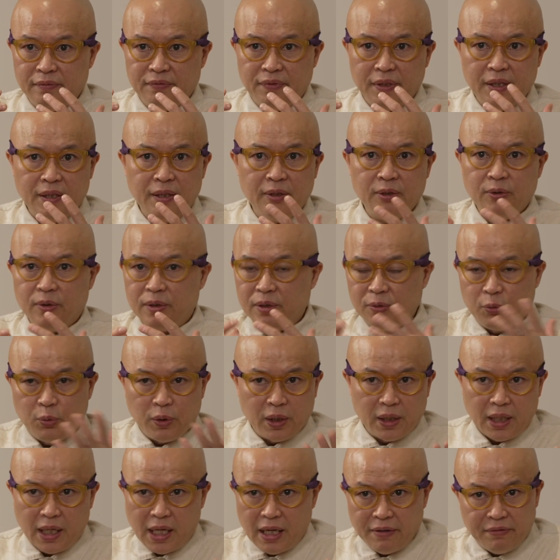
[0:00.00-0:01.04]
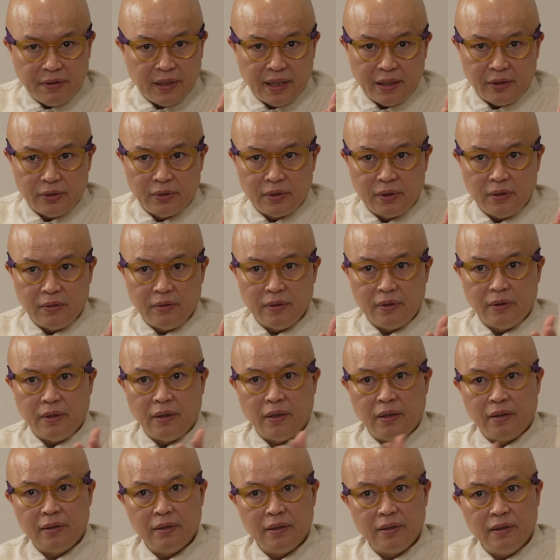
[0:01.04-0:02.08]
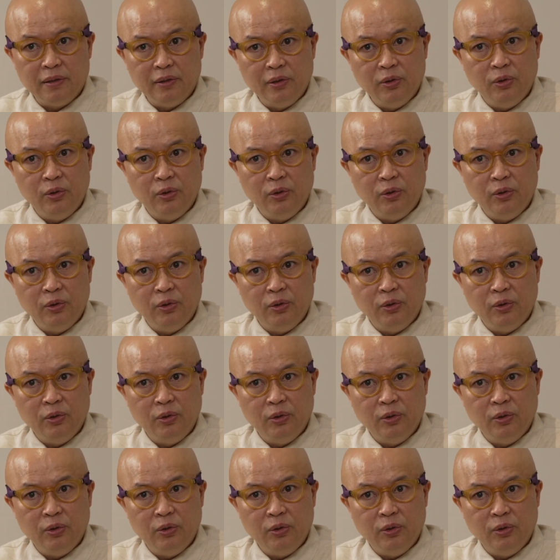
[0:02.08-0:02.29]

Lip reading: video, and whatever else going on,